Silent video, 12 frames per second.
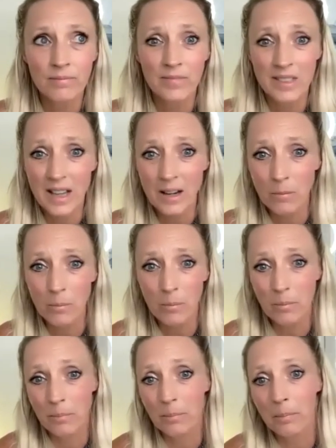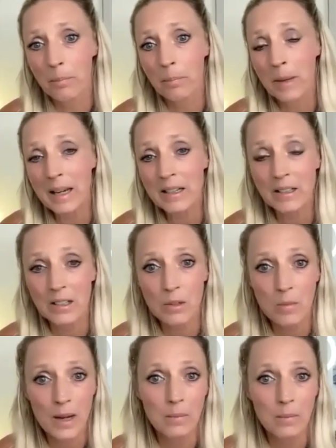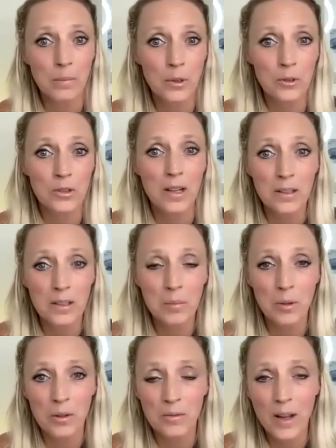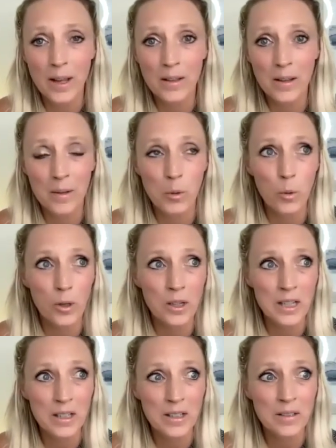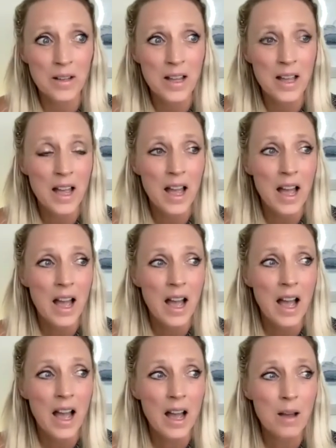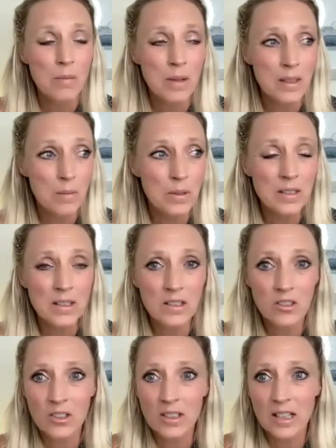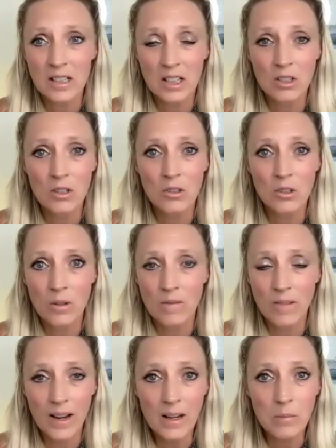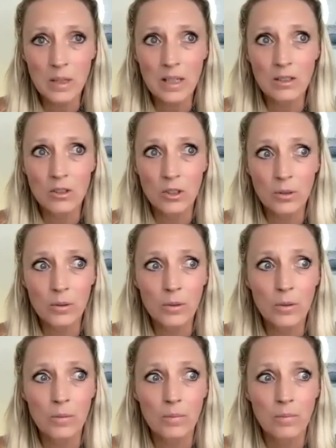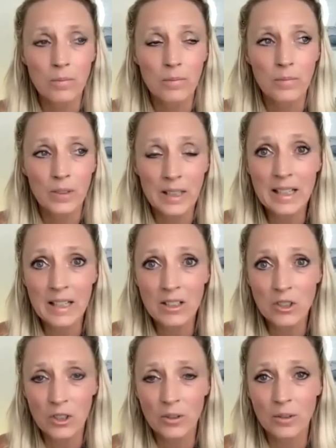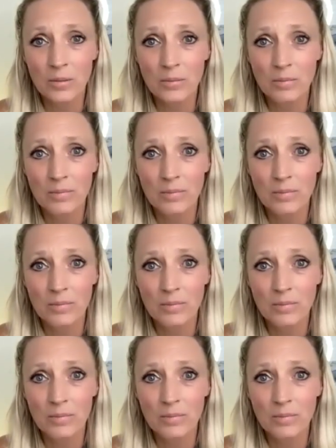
It's kind of baked into my personality profile. I'm a worrier. Um, and the business just continues to invite me to lean into.